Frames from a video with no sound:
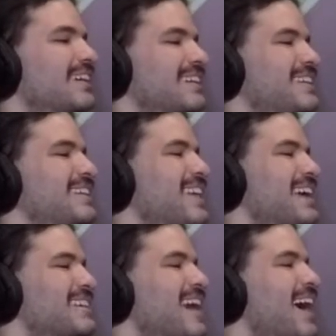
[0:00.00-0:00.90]

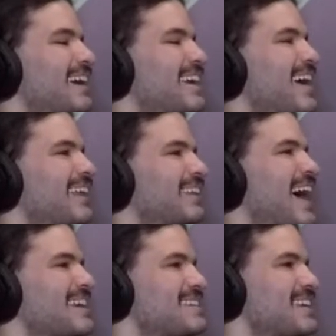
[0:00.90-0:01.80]
Like not like
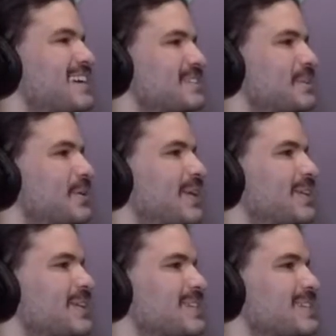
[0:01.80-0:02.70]
lackadaisical that
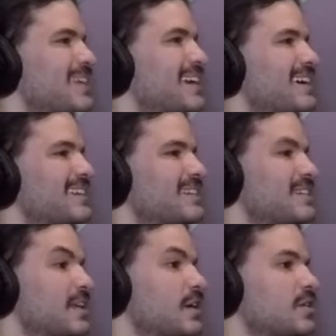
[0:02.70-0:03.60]
they just like it's
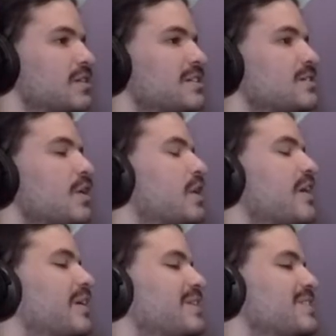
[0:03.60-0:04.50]
just like it's
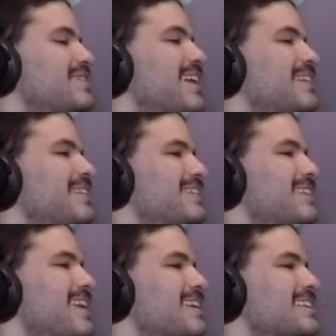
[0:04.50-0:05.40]
hilarious that
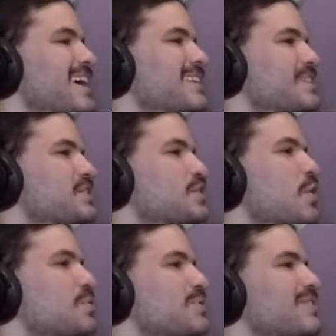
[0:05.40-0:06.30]
it can take this
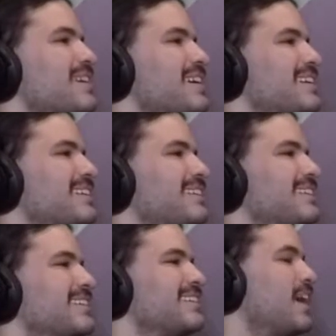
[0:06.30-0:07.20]
so like
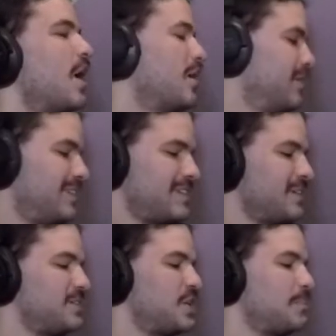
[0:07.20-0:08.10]
just
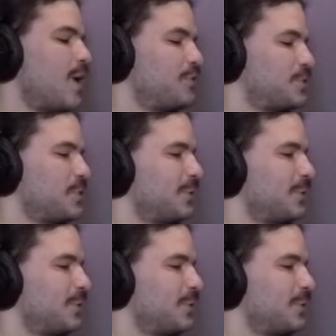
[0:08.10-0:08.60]
like chip off your shoulder.